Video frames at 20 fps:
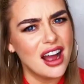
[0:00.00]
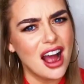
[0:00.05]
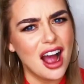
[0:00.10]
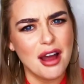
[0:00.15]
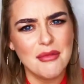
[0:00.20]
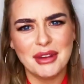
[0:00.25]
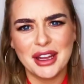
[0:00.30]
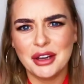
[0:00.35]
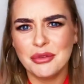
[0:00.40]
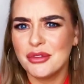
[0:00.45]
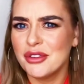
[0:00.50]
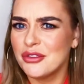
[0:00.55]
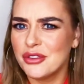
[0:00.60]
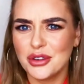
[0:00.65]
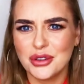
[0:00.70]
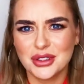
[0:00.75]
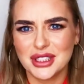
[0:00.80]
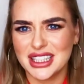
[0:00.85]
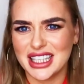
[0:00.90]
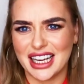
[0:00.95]
I mean, we've
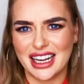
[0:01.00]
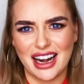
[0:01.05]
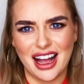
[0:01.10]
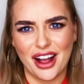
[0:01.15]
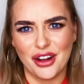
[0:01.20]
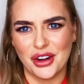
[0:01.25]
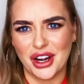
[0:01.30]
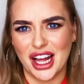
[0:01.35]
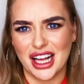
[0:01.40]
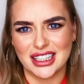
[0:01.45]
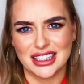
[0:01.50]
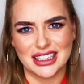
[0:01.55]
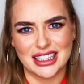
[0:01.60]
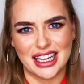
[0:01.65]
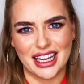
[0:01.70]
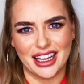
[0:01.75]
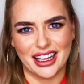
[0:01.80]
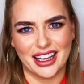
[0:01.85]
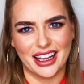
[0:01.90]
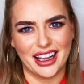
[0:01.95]
all seen how nasty
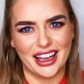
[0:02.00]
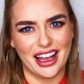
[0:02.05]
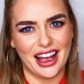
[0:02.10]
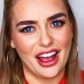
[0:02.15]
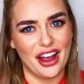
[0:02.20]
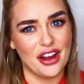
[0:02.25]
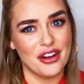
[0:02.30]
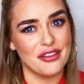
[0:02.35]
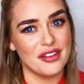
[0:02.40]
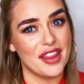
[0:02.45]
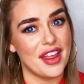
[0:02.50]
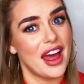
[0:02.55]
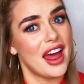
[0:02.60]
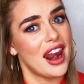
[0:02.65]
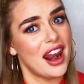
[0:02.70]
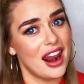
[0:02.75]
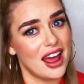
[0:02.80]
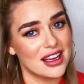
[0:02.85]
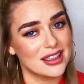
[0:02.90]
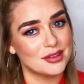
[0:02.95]
it can get over that
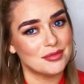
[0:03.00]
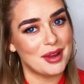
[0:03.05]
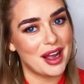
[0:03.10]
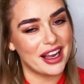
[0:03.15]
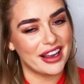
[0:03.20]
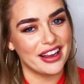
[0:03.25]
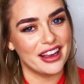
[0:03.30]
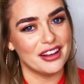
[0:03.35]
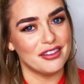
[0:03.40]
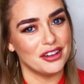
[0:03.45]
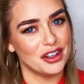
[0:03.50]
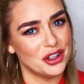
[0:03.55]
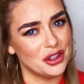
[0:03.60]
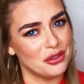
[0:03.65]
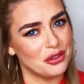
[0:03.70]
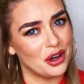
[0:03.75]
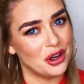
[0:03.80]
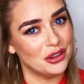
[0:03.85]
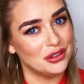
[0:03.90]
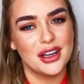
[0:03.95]
last packet of loo
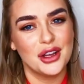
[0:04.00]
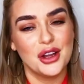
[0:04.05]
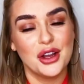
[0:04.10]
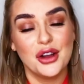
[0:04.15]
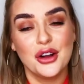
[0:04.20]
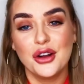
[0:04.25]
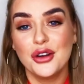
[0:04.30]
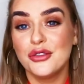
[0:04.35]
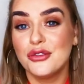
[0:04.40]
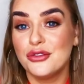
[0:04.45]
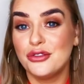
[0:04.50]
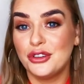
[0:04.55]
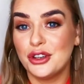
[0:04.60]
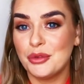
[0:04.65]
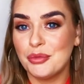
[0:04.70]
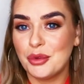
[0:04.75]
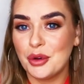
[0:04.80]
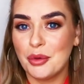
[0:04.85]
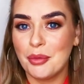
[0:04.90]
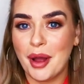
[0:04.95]
roll.
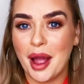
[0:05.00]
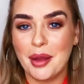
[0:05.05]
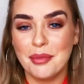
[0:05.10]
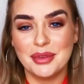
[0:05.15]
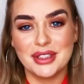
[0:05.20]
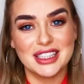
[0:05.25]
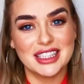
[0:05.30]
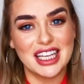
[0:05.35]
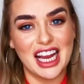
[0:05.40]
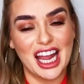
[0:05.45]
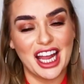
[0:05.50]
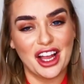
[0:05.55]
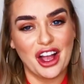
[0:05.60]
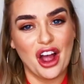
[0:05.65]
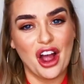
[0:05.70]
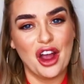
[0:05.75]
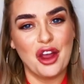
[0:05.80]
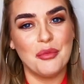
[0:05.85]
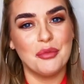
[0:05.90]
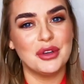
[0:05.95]
Football might be staying
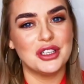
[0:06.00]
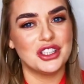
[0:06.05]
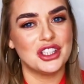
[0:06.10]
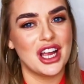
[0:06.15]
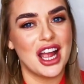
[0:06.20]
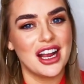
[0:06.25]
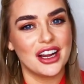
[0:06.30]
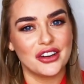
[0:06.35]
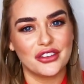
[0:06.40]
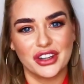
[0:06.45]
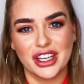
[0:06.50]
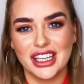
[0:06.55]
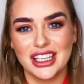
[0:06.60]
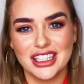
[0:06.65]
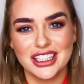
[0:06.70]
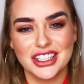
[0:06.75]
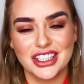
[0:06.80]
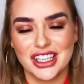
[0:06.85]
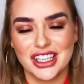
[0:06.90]
home, but Jack Grealish